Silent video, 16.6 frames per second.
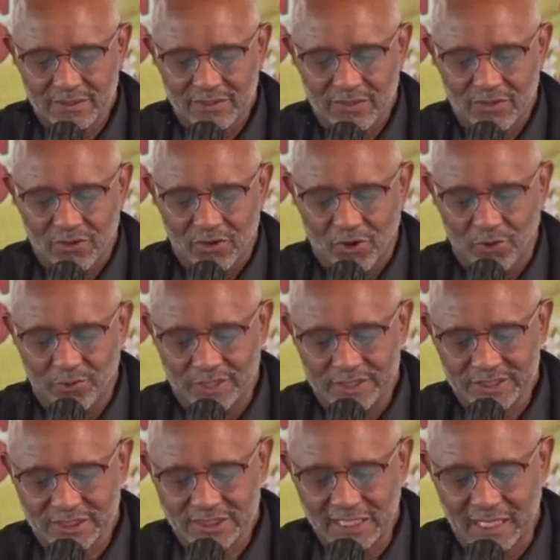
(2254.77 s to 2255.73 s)
who are
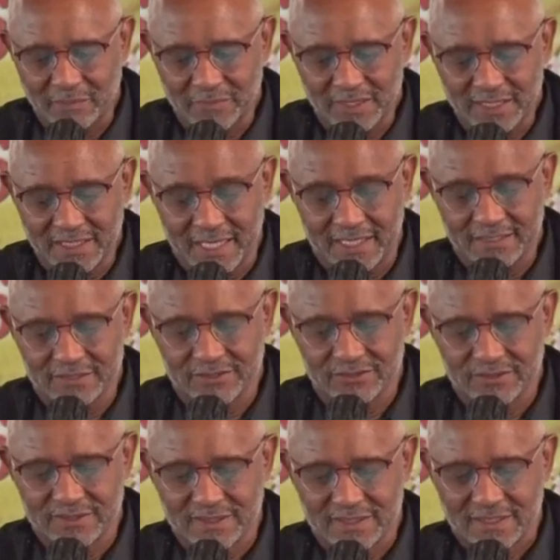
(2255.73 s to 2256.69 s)
stumbling and,
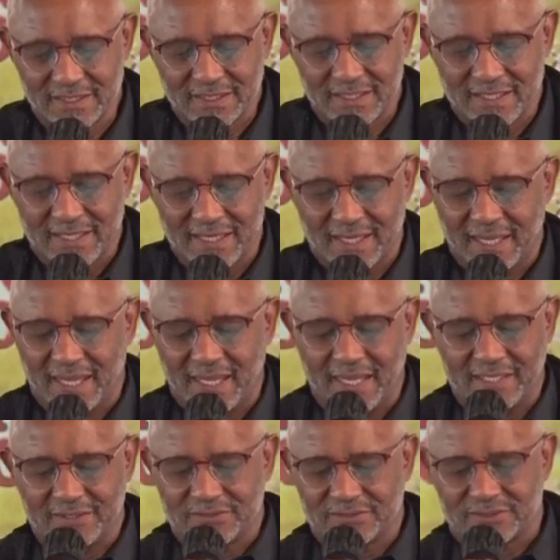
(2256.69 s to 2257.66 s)
and
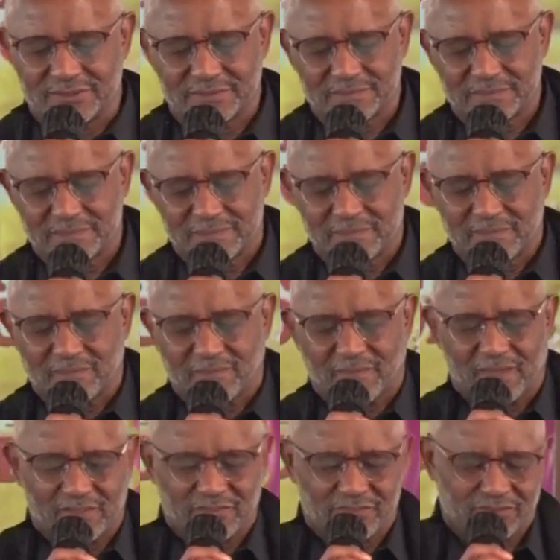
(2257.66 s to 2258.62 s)

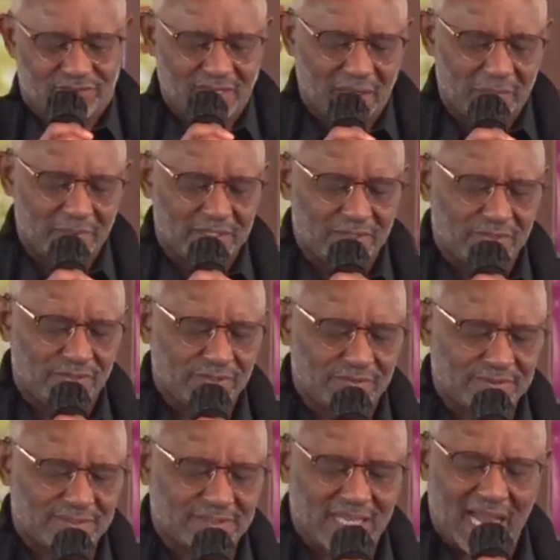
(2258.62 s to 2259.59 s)
stumbling through
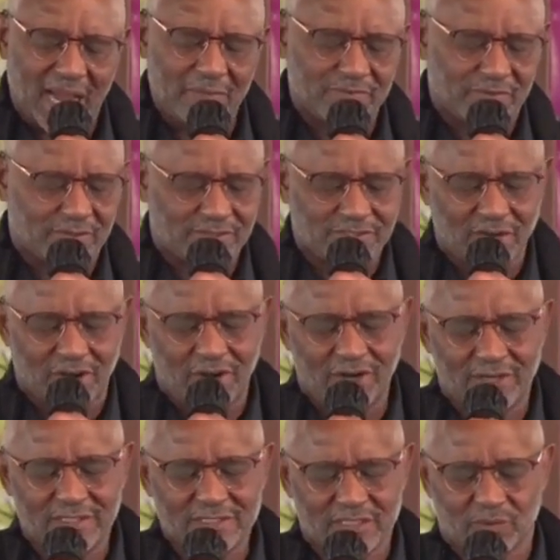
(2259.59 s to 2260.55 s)
times of darkness, a
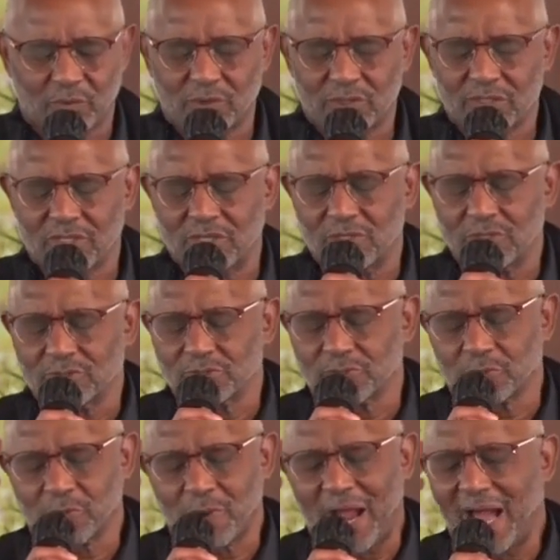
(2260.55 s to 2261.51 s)
roller coaster
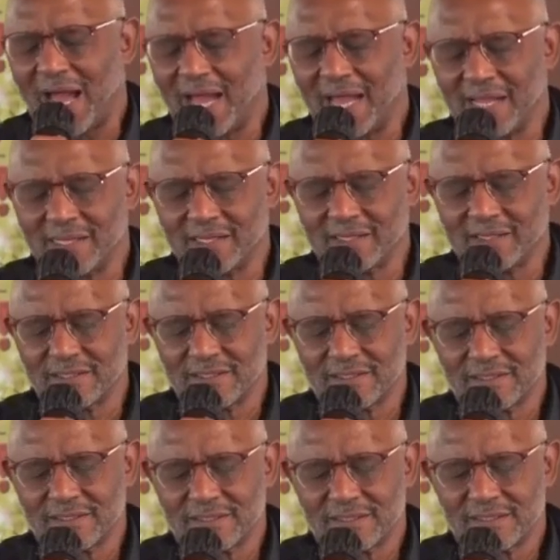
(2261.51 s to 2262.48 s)
ride,
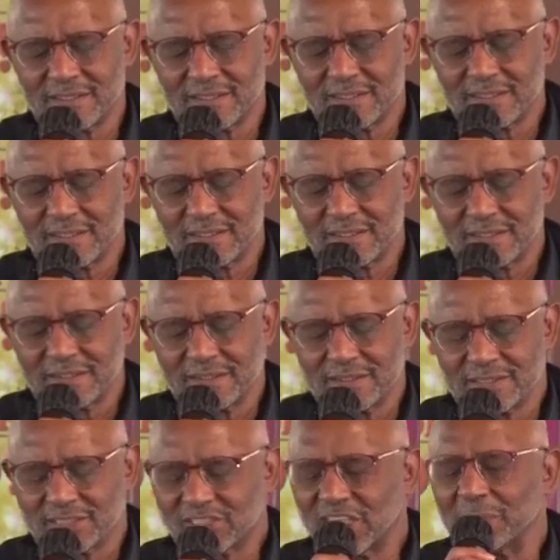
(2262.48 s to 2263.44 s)

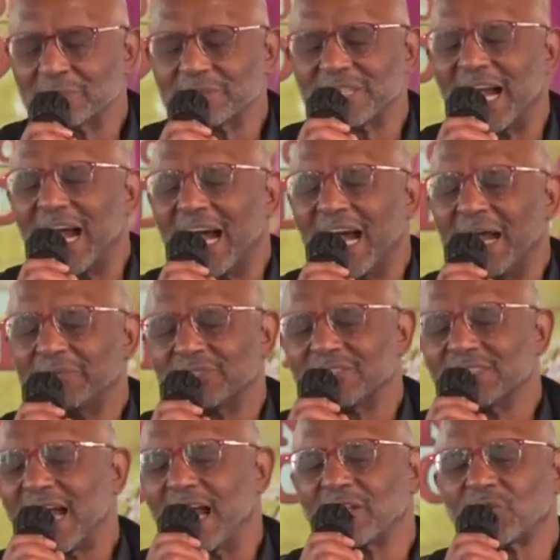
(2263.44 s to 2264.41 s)
sometimes not
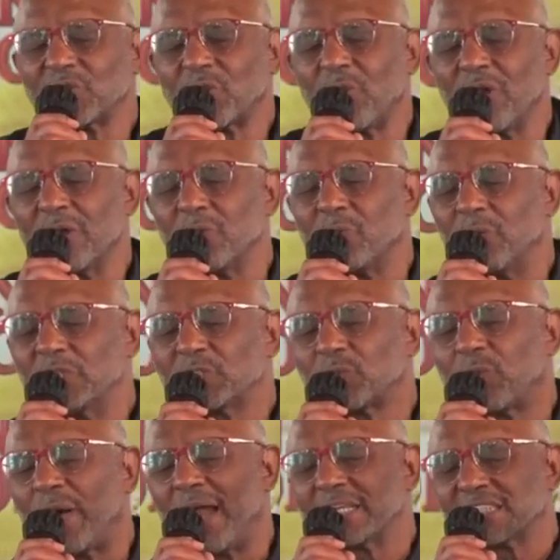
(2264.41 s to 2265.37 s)
knowing which way is
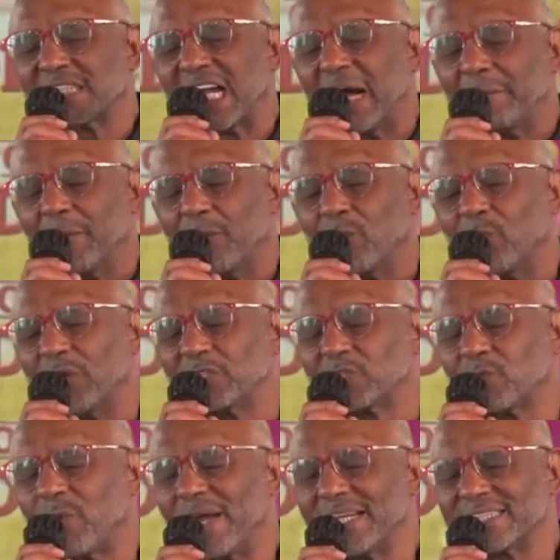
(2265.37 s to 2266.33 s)
up and which way
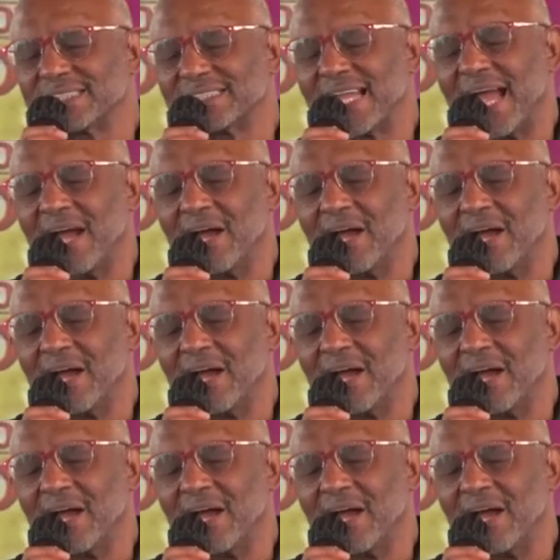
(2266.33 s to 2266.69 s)
is down